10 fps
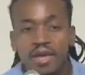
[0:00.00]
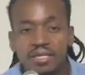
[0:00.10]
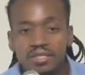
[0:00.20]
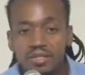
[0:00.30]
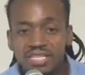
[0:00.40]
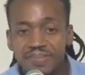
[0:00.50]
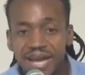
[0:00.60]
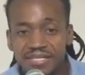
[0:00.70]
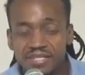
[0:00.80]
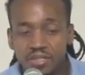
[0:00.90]
So this
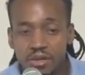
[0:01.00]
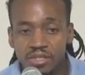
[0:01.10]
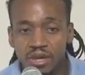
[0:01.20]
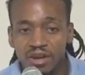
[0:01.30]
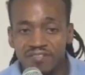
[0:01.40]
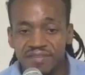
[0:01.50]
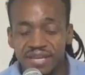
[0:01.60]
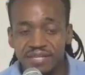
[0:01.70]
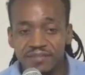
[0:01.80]
passage starts off in